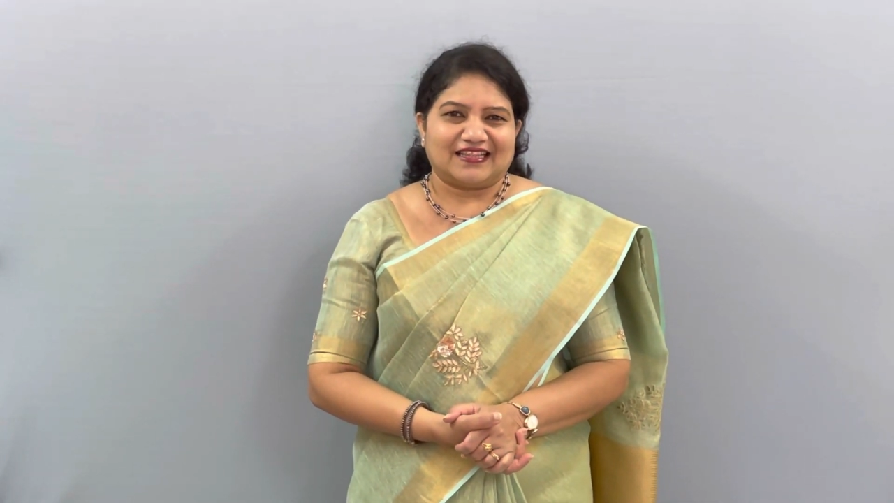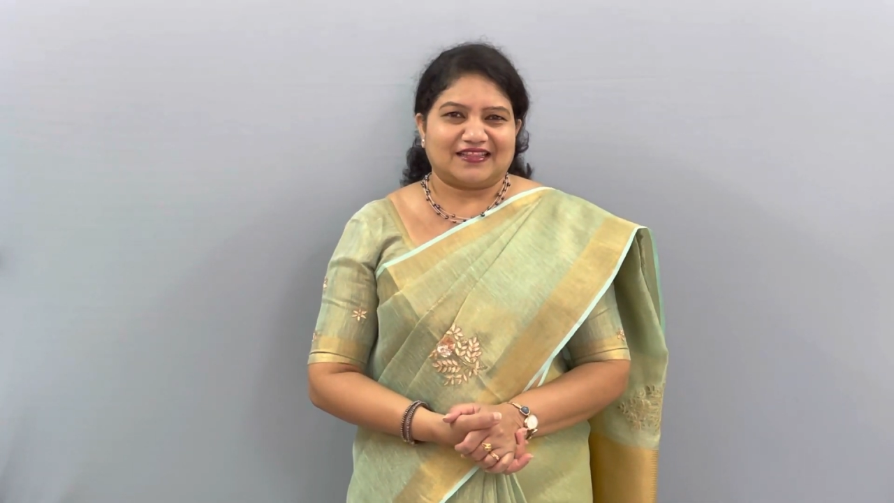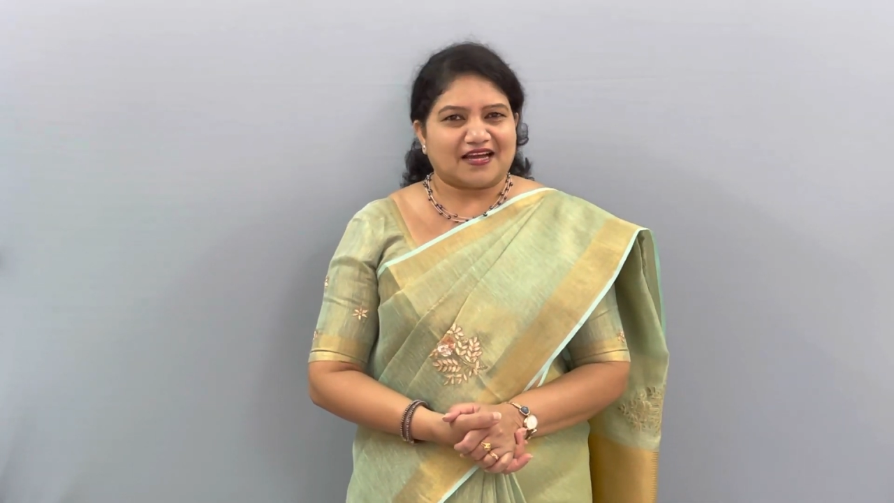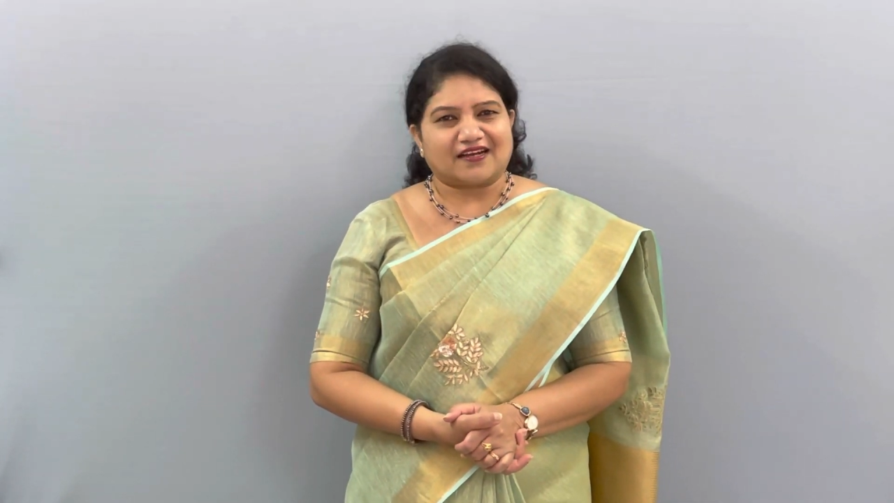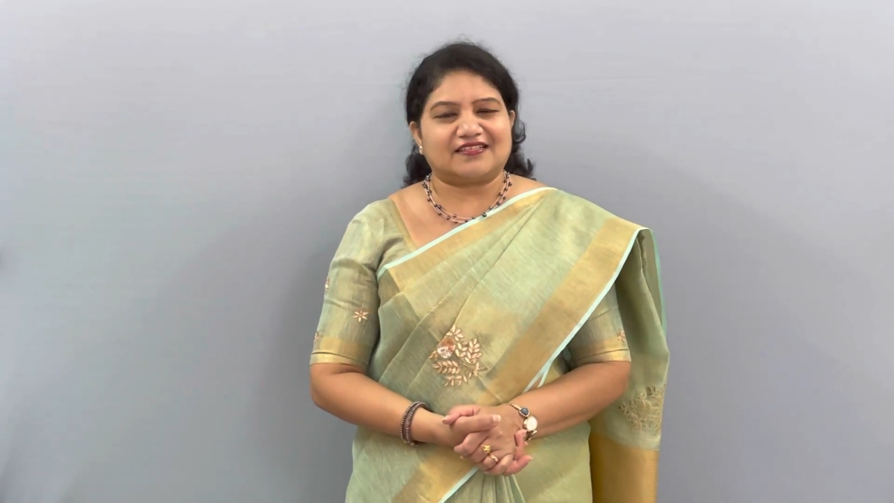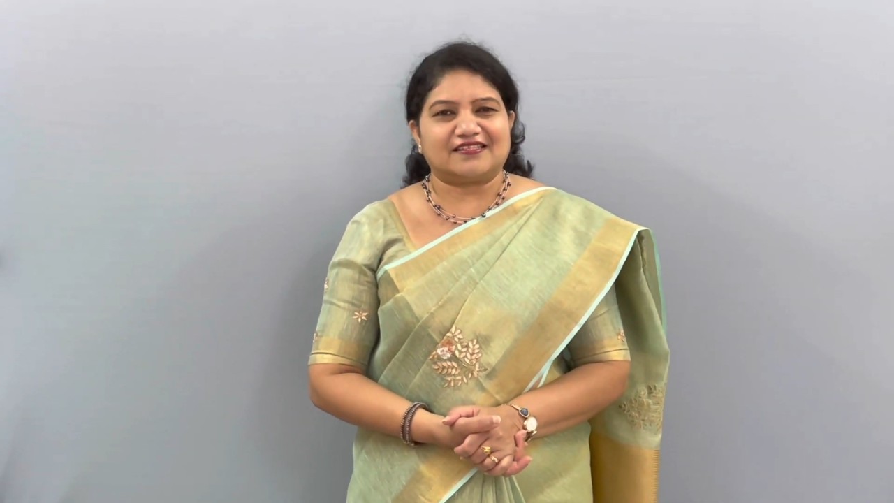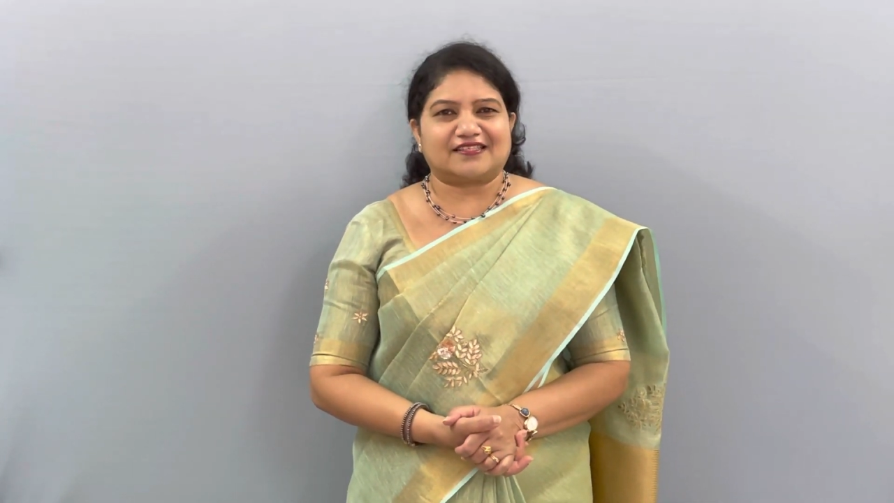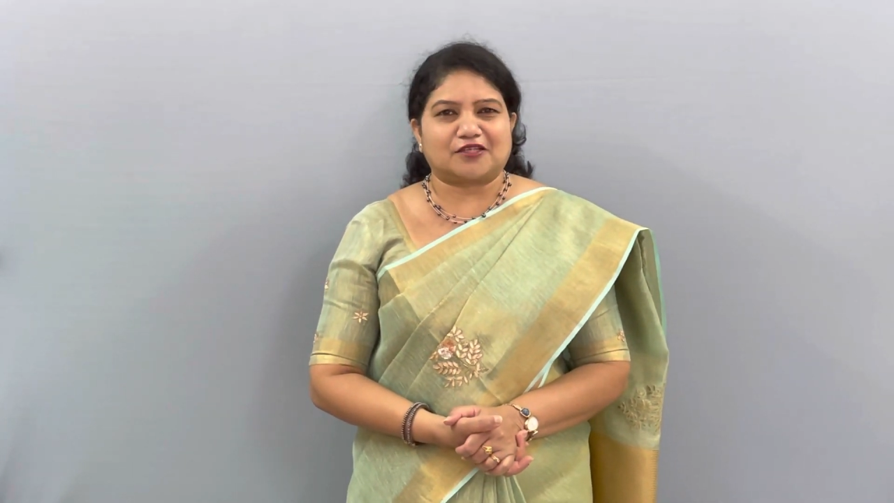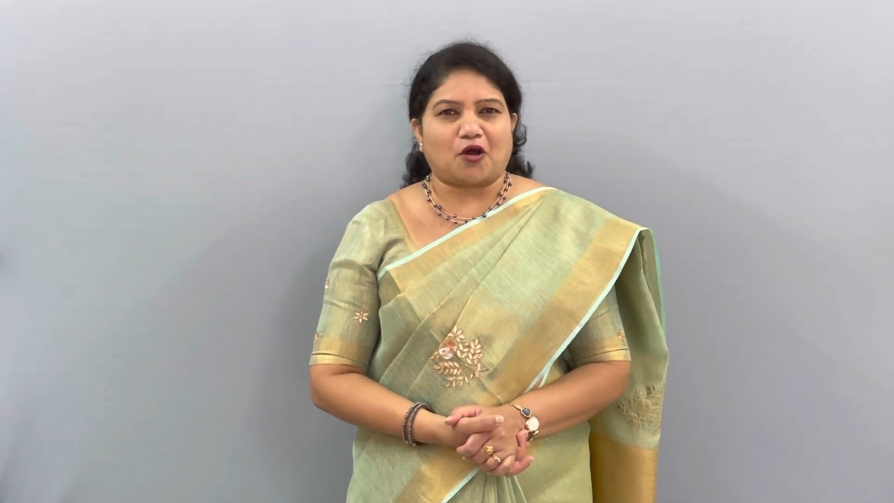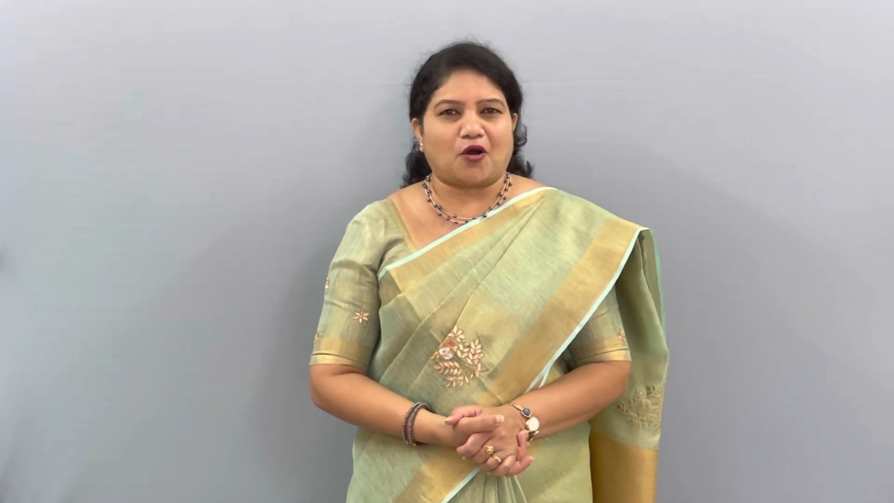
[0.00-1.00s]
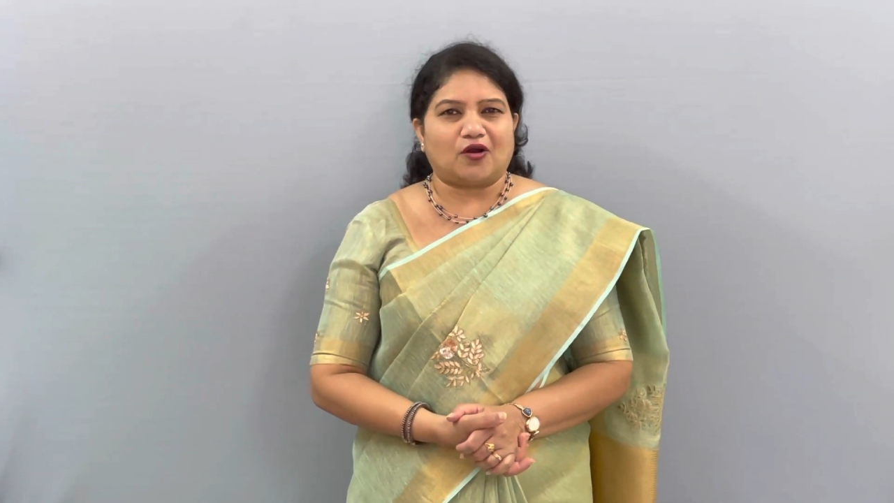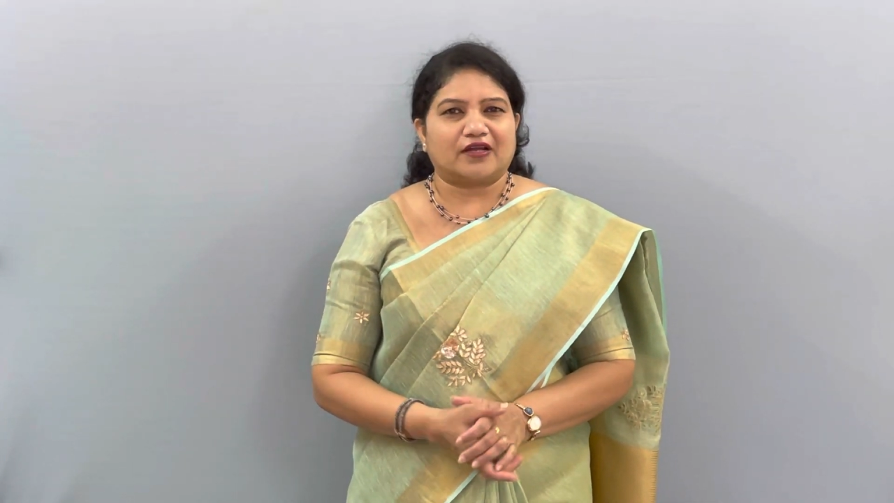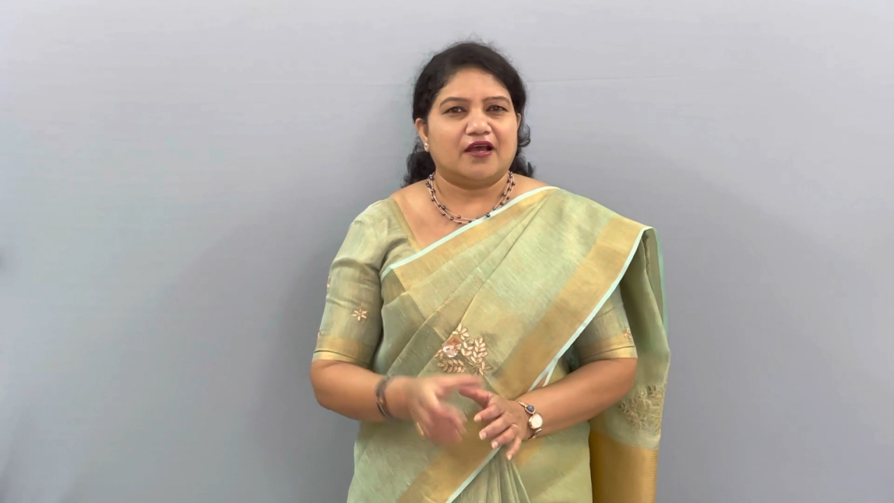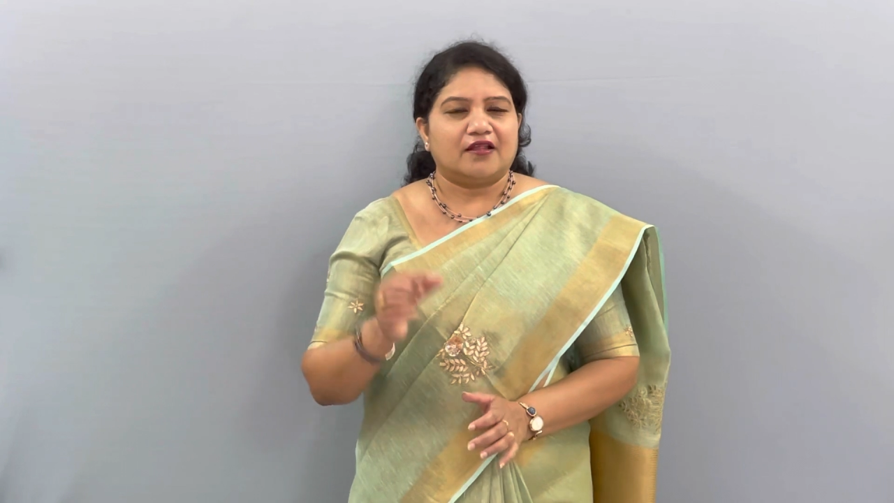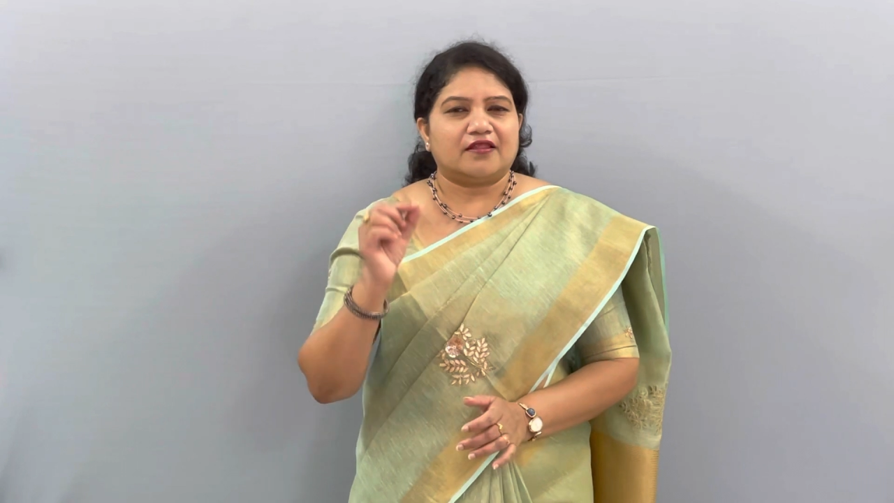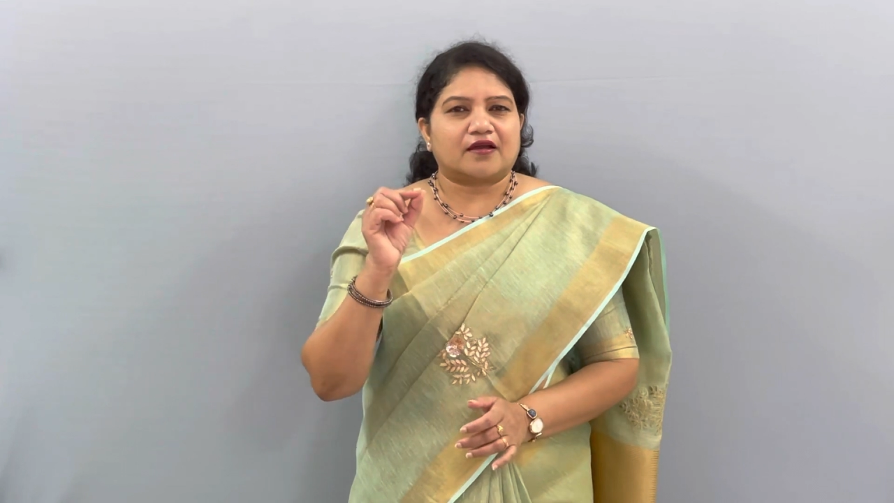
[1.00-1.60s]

That is called the